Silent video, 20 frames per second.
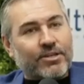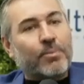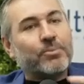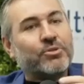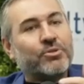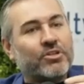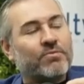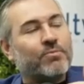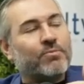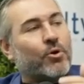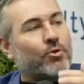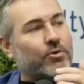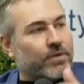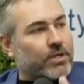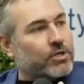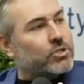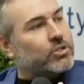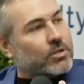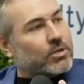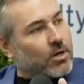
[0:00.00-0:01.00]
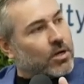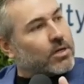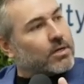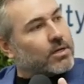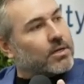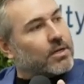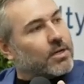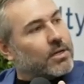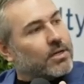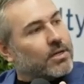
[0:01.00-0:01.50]
assumption of motivation
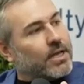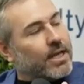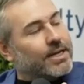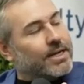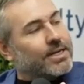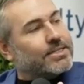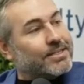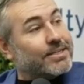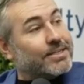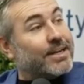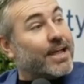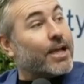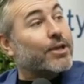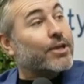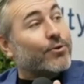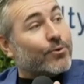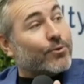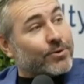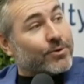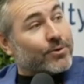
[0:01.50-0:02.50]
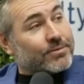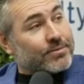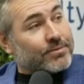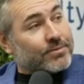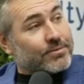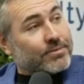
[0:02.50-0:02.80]
on? And is it an accurate one?